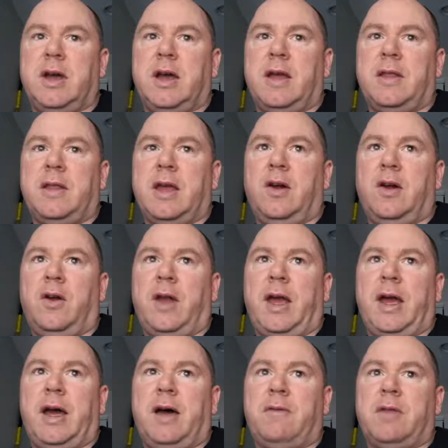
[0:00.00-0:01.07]
They don't
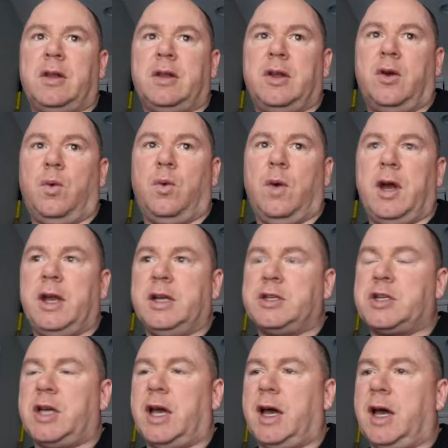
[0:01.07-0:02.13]
have the little 1-inch
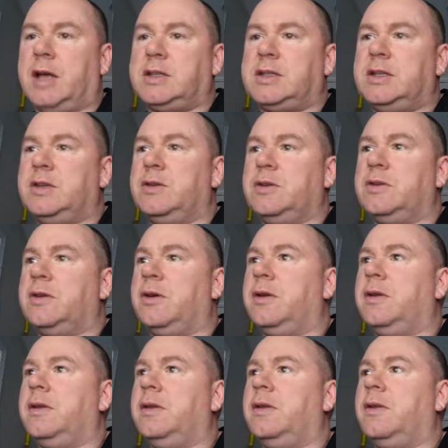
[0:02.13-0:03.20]
guys to do
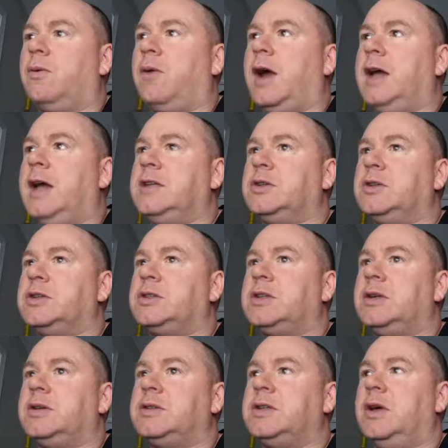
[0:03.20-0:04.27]
the risers.
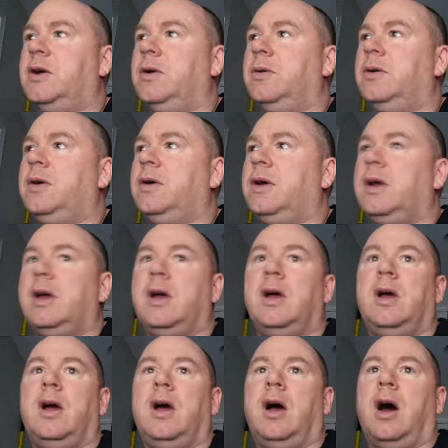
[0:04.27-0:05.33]
So
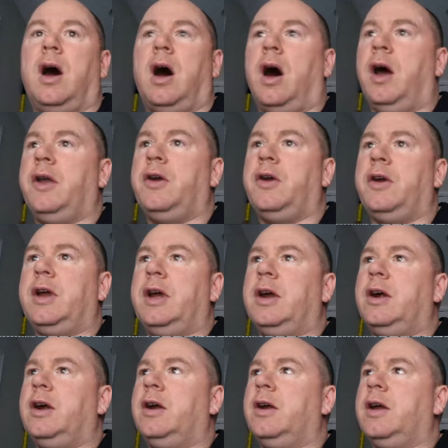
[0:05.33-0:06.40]
under
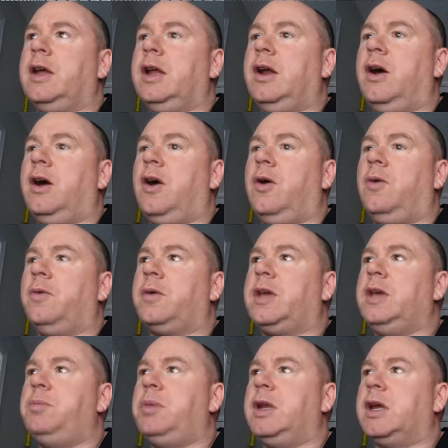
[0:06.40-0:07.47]
here, you know,
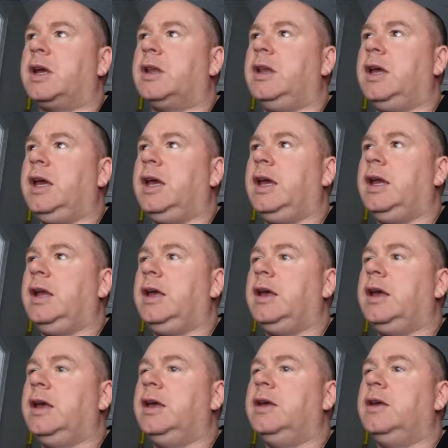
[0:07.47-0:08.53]
keeping it clean
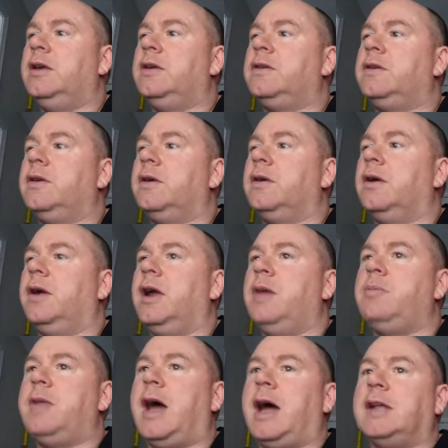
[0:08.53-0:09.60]
is your
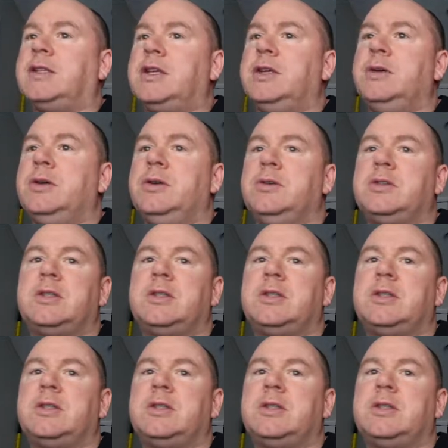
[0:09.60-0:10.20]
M.2s.